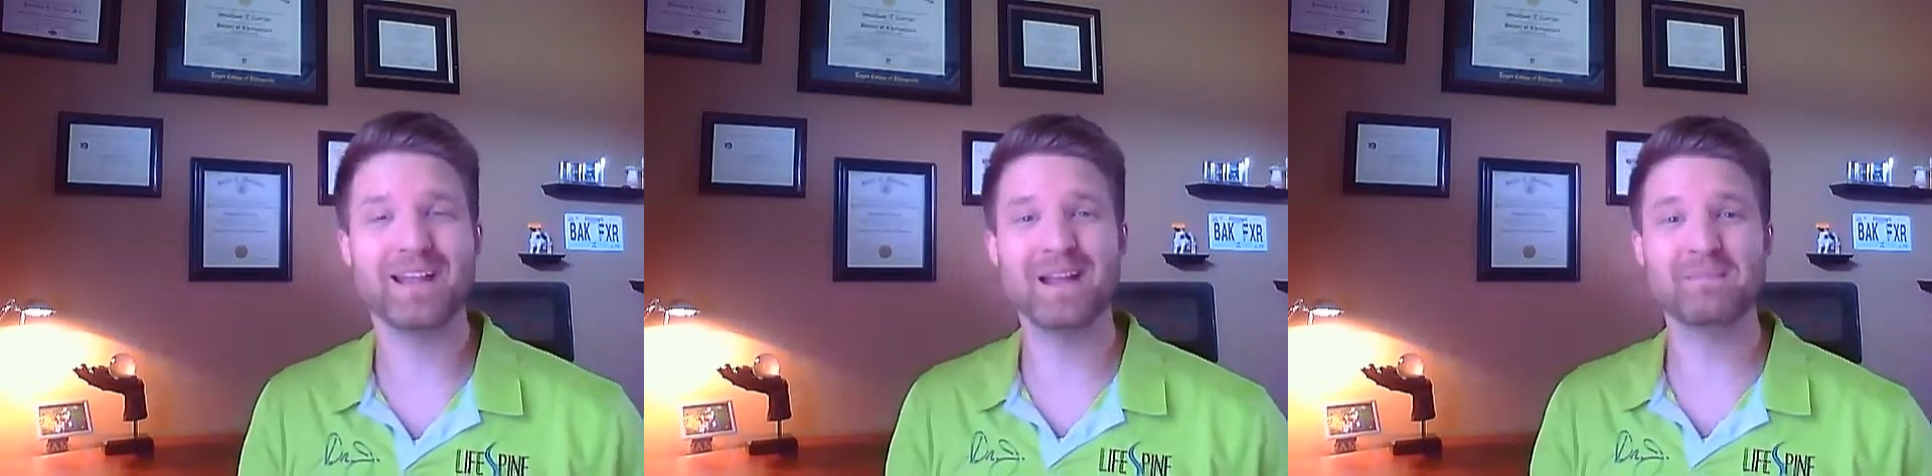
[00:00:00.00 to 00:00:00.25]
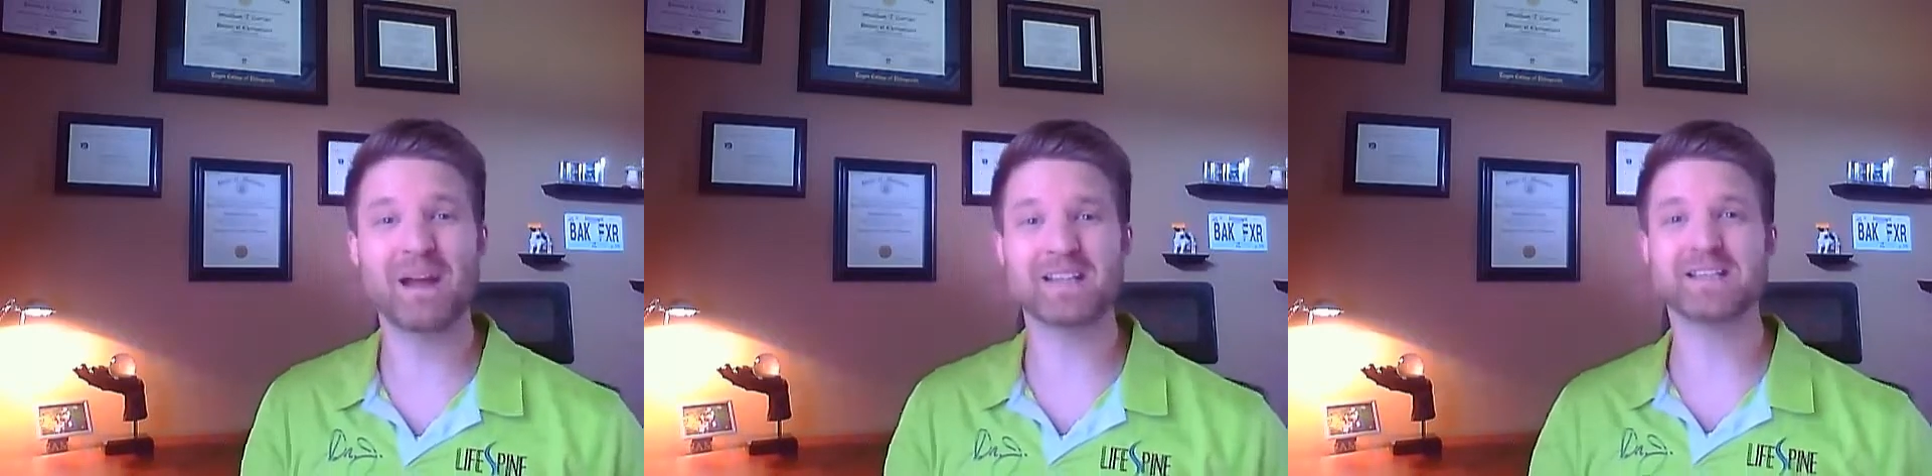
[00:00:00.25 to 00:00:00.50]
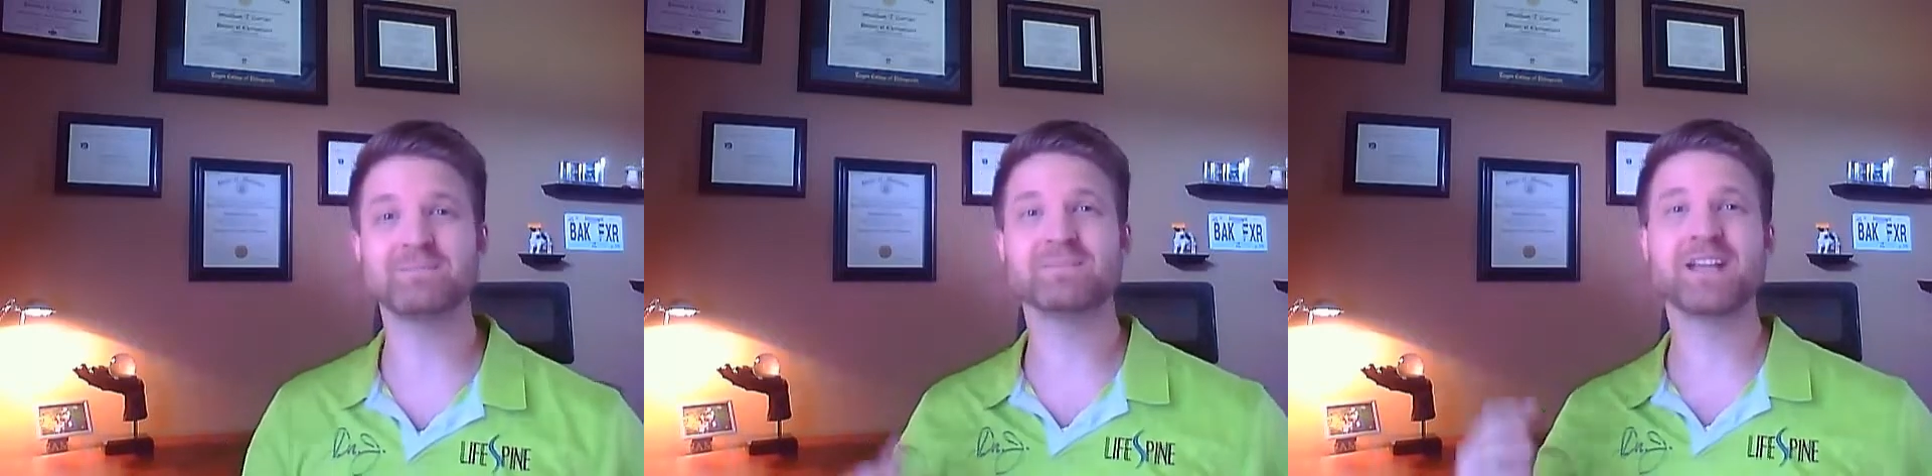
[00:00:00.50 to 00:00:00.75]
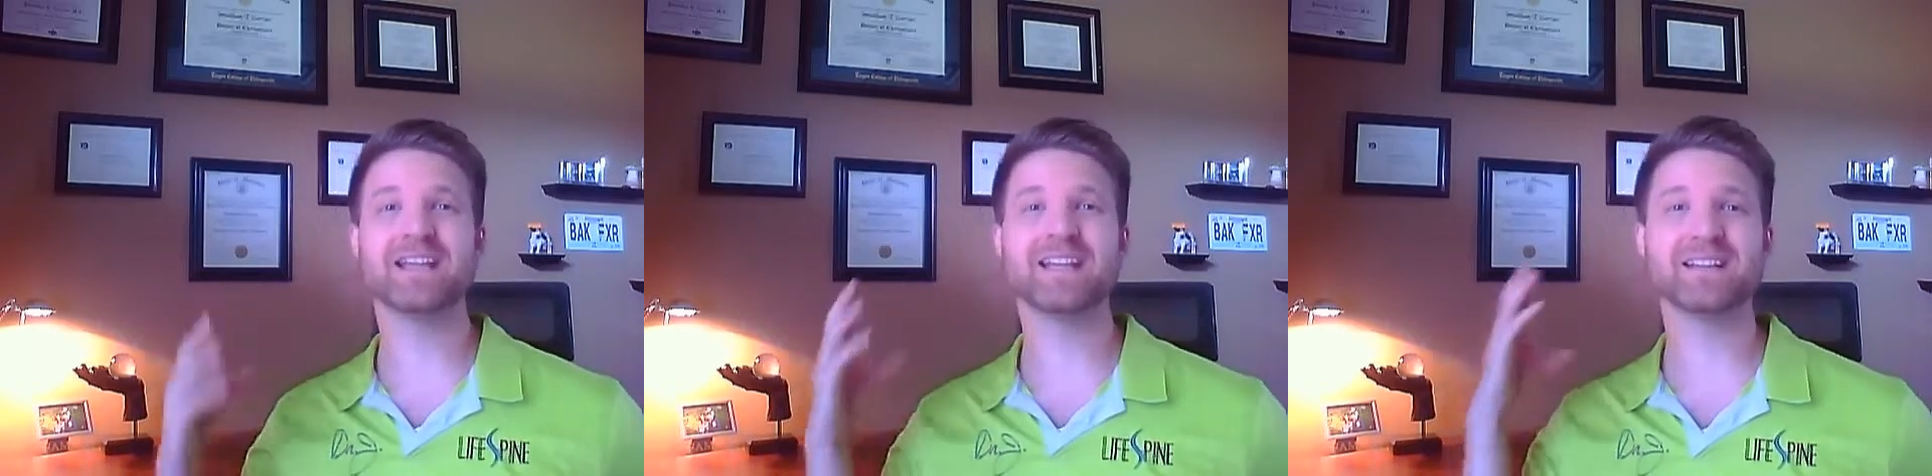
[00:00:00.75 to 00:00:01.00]
And by
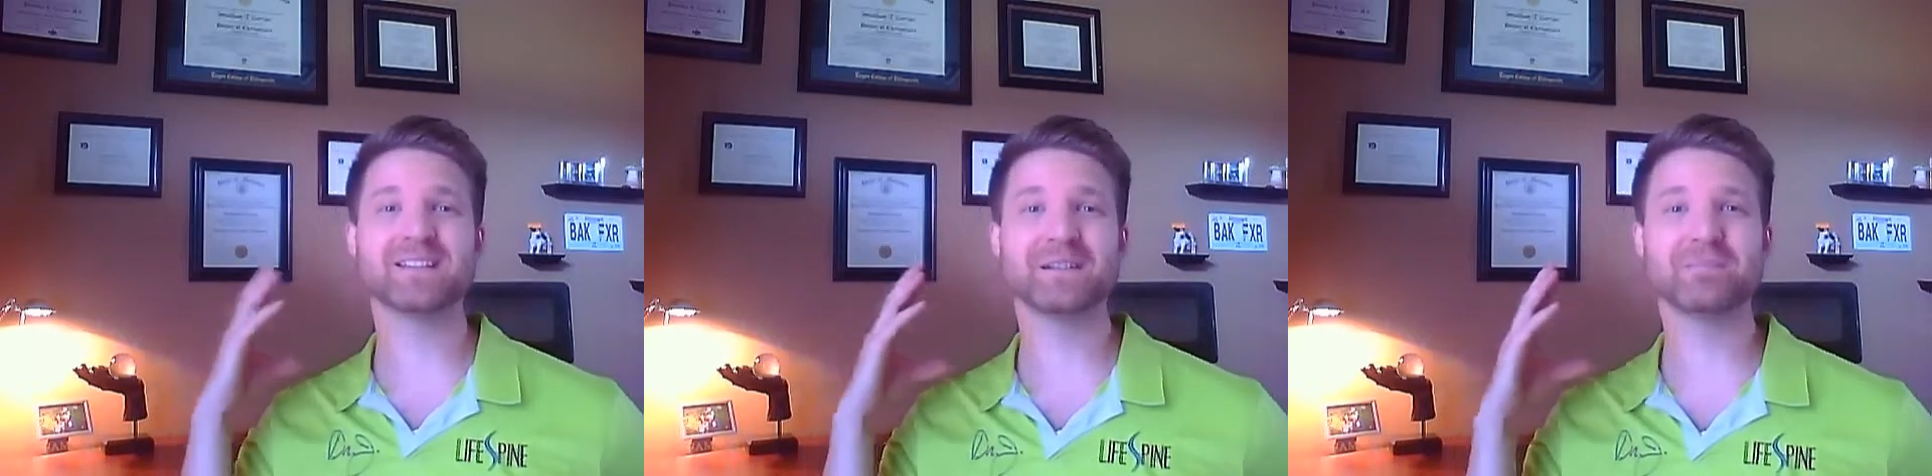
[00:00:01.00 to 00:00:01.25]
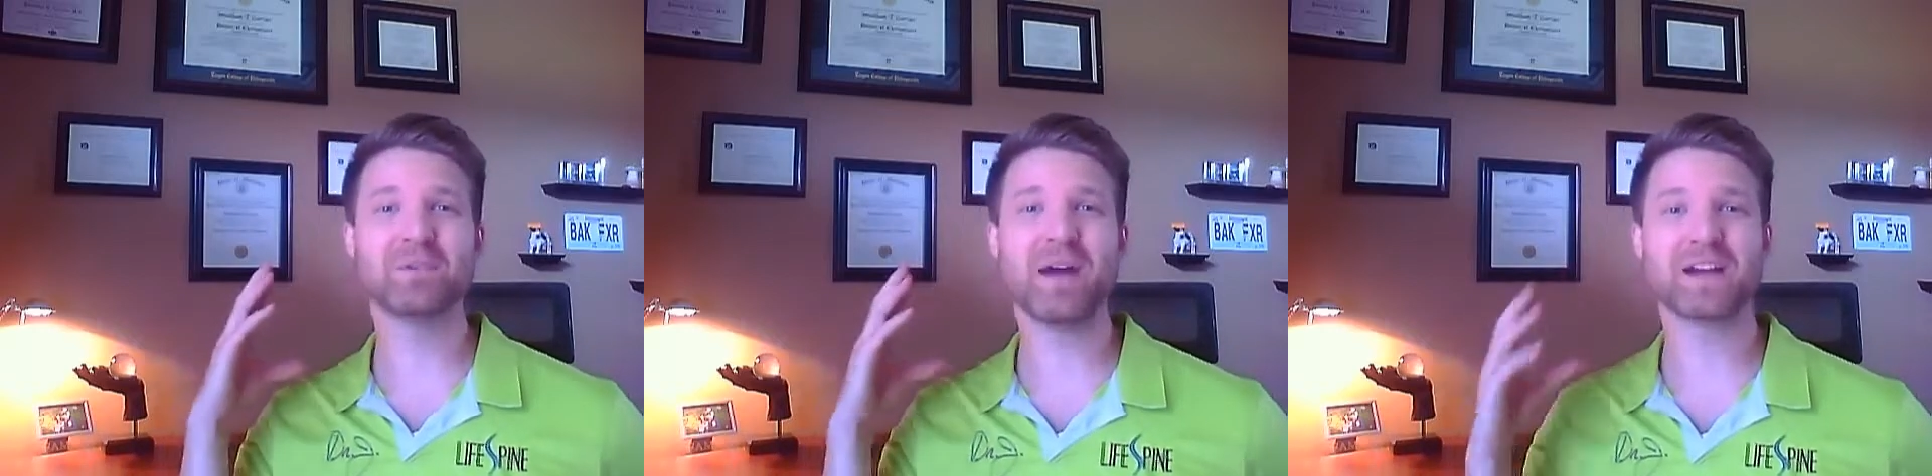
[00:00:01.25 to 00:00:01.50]
taking a simple